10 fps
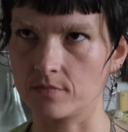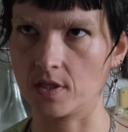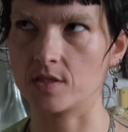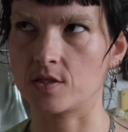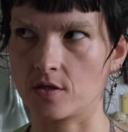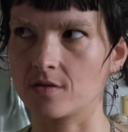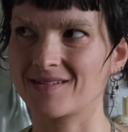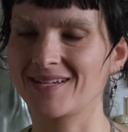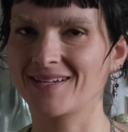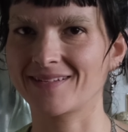it
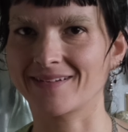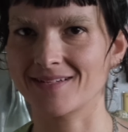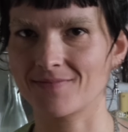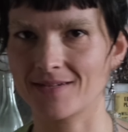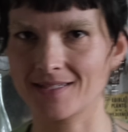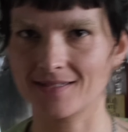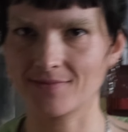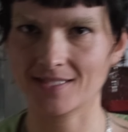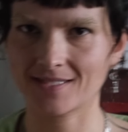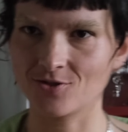starts being a little
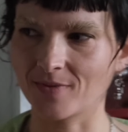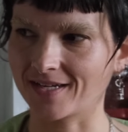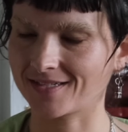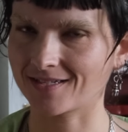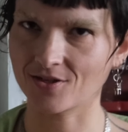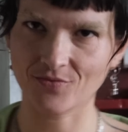bit too much, you know?